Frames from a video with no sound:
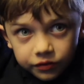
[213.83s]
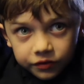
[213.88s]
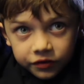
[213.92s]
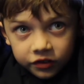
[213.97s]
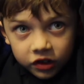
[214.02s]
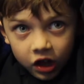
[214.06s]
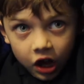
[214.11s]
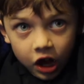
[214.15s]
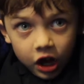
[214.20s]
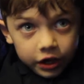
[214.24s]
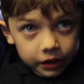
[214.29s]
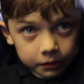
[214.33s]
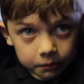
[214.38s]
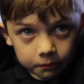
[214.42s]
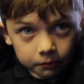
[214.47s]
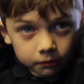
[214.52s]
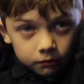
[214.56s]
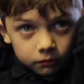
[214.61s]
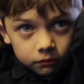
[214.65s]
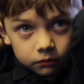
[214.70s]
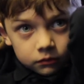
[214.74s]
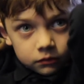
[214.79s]
to fly
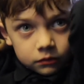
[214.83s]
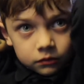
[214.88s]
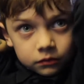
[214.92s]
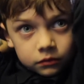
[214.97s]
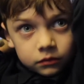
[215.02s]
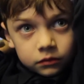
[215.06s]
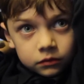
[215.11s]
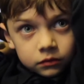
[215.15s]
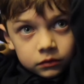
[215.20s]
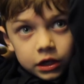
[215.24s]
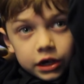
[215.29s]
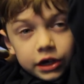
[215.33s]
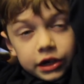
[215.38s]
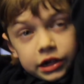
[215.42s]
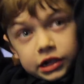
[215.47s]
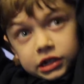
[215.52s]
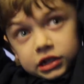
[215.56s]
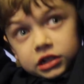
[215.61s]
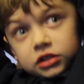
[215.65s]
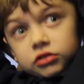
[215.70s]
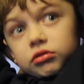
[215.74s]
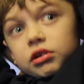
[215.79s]

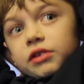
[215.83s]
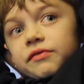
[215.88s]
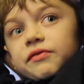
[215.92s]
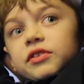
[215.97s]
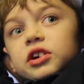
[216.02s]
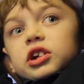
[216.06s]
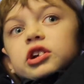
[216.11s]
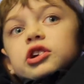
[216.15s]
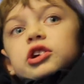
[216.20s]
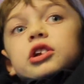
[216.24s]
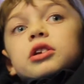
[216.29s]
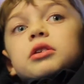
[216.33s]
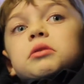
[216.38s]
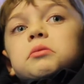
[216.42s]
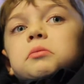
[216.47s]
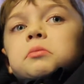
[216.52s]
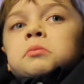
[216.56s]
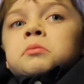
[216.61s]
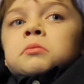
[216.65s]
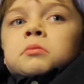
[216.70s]
and x-ray vision.